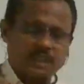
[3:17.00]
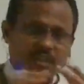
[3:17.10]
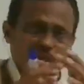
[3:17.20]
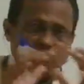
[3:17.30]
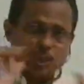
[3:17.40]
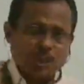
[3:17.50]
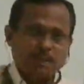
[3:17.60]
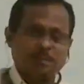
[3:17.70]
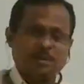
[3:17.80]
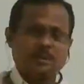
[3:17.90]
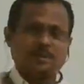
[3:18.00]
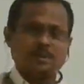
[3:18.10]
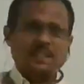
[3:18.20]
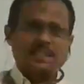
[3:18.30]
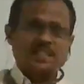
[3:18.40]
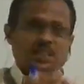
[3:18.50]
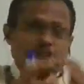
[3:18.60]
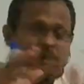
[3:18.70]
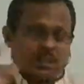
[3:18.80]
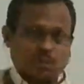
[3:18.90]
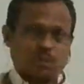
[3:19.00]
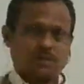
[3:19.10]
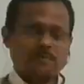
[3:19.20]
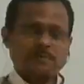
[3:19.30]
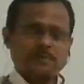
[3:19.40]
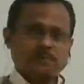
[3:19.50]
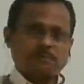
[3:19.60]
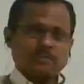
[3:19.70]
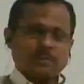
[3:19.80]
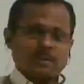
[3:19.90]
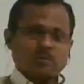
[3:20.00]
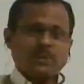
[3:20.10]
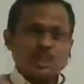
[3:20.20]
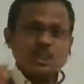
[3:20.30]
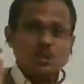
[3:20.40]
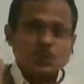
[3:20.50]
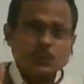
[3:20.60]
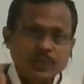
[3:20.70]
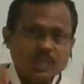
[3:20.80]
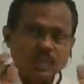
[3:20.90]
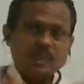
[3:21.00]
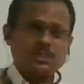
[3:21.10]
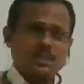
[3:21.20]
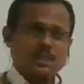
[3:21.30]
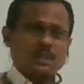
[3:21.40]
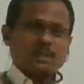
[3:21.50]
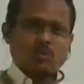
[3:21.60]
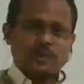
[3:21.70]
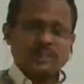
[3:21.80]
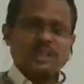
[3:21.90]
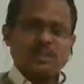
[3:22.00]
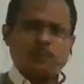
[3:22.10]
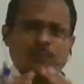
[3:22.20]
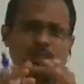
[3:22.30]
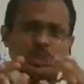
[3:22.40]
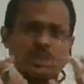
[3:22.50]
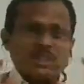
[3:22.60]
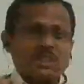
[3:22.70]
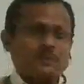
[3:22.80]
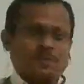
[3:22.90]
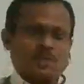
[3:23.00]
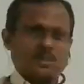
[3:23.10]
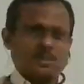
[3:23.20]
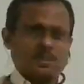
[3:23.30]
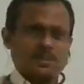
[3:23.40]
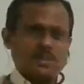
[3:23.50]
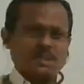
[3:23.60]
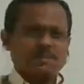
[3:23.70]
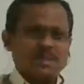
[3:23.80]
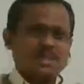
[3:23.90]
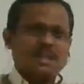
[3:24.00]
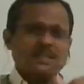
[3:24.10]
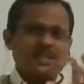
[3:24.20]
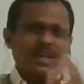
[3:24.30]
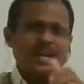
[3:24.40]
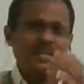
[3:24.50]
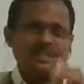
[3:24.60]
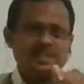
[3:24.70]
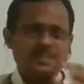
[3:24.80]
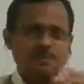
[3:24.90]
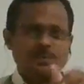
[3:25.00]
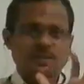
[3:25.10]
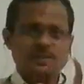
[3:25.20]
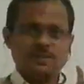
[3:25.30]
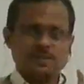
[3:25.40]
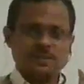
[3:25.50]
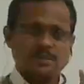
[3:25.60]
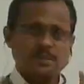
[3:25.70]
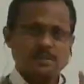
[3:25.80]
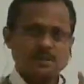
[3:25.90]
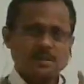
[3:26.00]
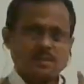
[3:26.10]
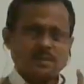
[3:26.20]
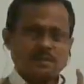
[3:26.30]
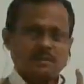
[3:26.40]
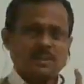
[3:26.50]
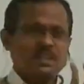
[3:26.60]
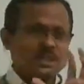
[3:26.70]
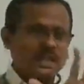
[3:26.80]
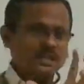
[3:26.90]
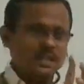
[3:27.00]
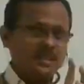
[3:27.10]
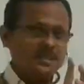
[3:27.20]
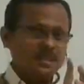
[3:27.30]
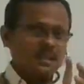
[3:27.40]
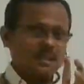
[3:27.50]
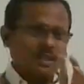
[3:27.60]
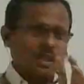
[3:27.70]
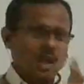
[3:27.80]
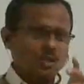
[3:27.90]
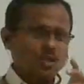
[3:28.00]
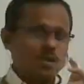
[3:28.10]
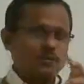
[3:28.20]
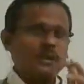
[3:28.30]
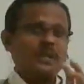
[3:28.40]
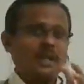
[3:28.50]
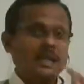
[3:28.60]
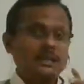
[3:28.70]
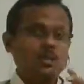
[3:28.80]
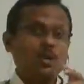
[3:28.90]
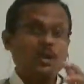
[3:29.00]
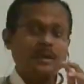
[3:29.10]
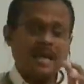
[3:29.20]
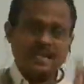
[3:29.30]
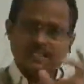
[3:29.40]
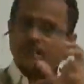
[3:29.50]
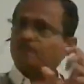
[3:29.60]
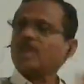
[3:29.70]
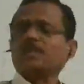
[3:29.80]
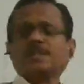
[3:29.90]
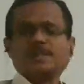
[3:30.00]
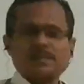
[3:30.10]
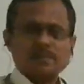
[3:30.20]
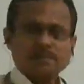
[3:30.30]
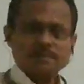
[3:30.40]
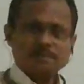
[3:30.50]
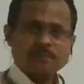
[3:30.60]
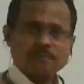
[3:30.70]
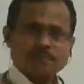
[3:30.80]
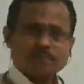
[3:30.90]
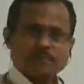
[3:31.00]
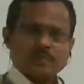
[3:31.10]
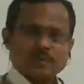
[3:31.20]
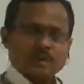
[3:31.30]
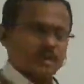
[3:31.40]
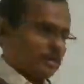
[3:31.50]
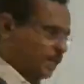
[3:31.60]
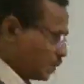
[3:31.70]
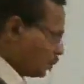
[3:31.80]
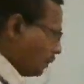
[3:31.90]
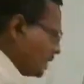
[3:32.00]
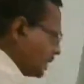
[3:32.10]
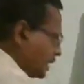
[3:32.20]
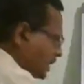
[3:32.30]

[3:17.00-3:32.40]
there is a chamber, there is a space which is filled with a viscous substance, means a gelatinous substance that contains lot of electron acceptors. This viscous